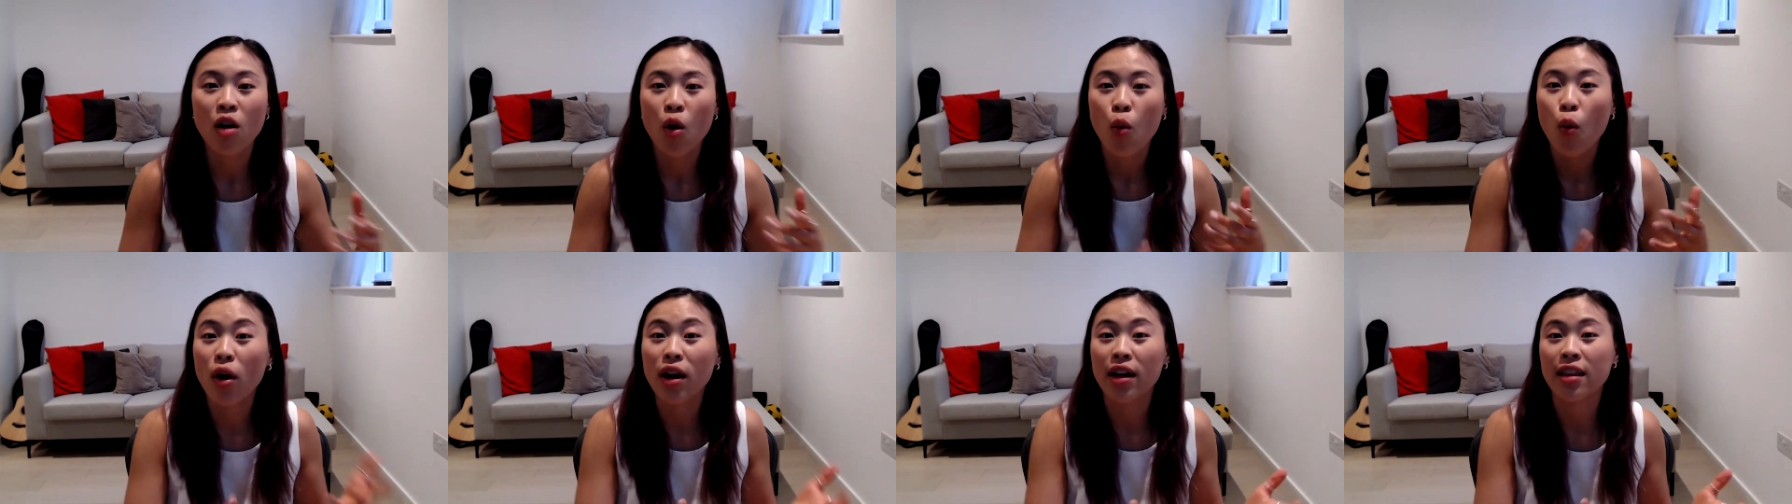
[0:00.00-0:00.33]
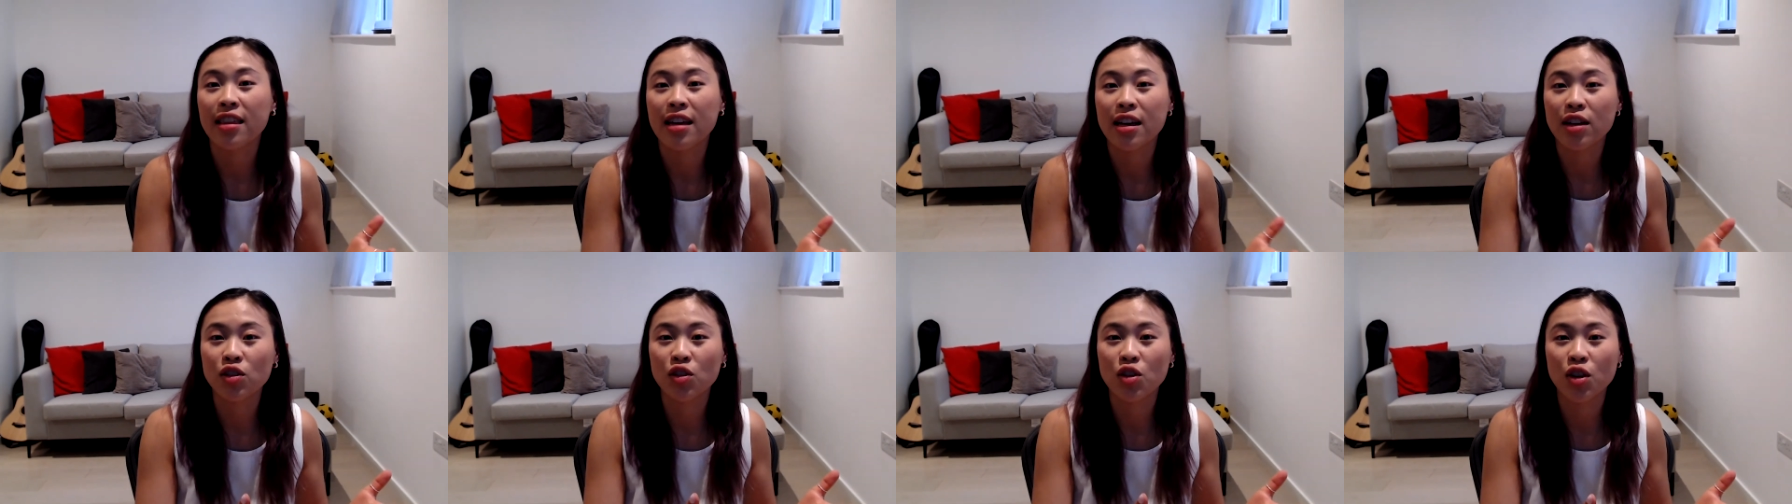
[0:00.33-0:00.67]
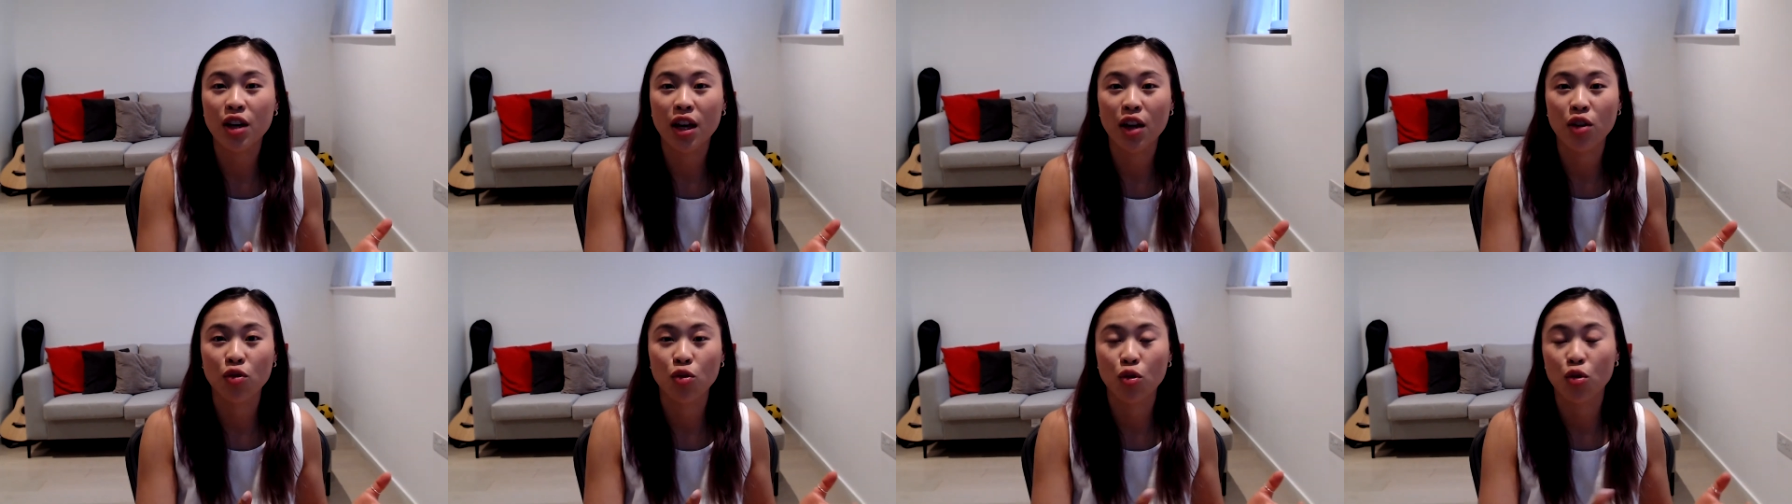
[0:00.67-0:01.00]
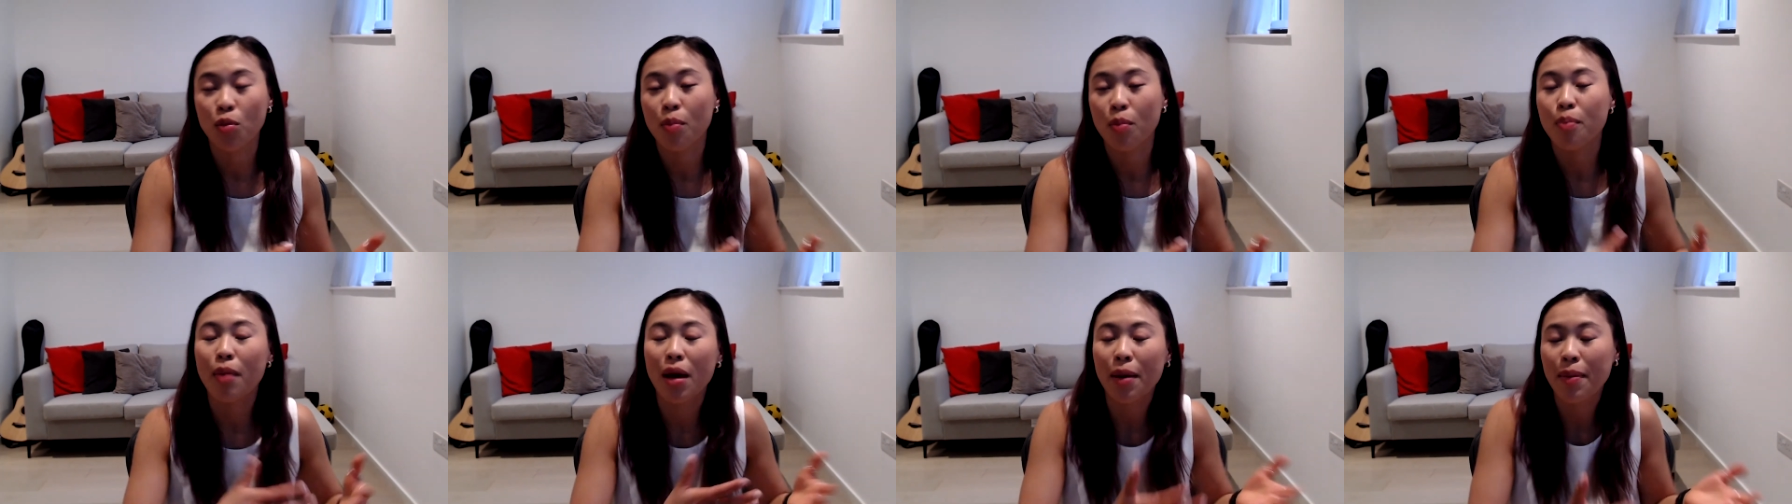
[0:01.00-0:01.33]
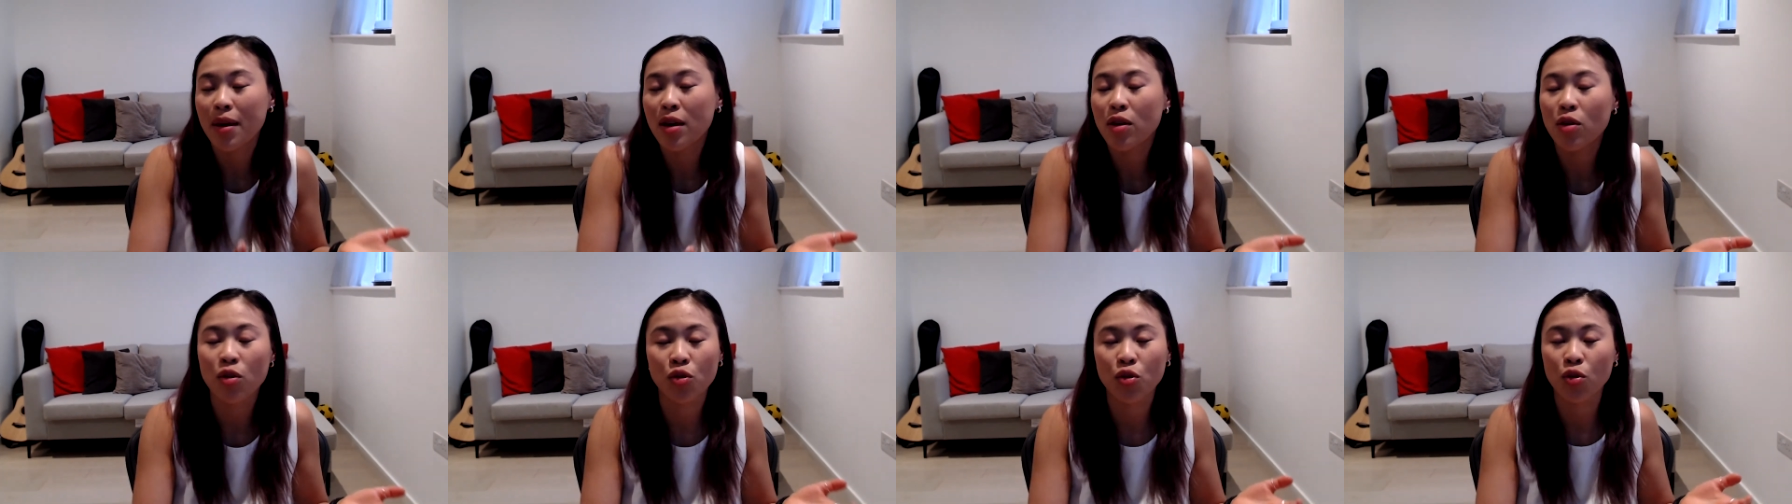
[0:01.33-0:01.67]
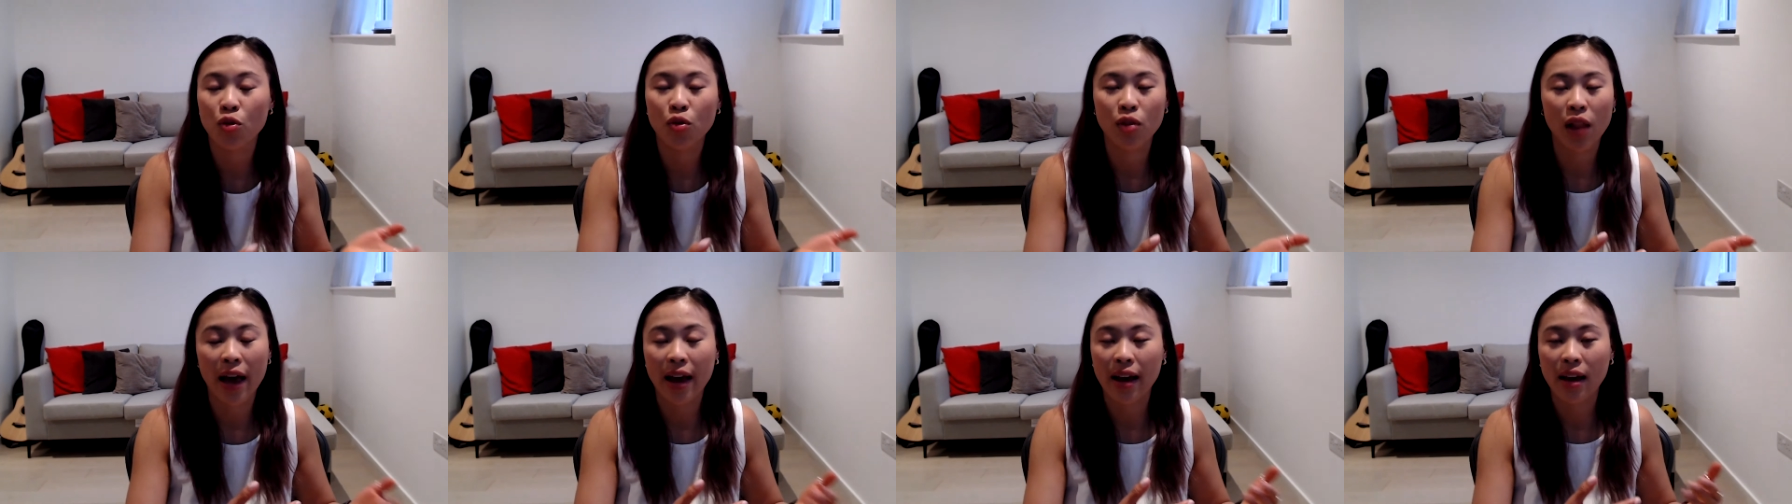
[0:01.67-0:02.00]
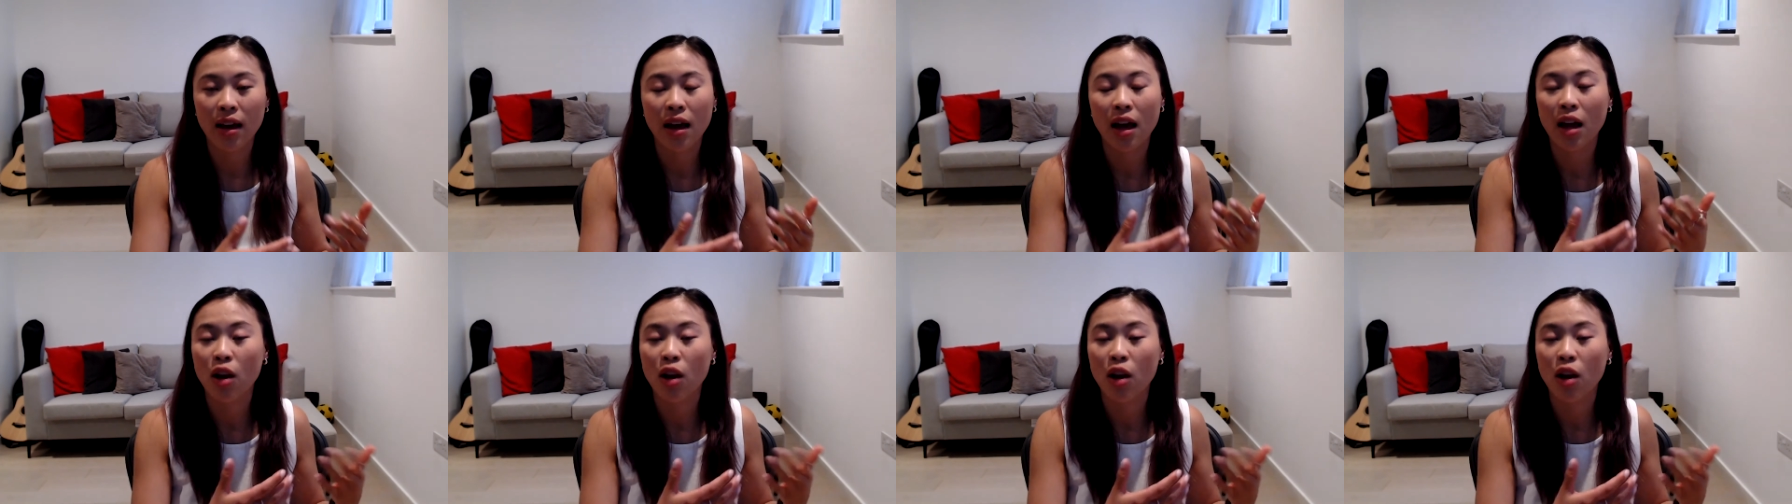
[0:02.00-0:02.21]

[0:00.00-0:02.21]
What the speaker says: What are things you can do? Maybe you do like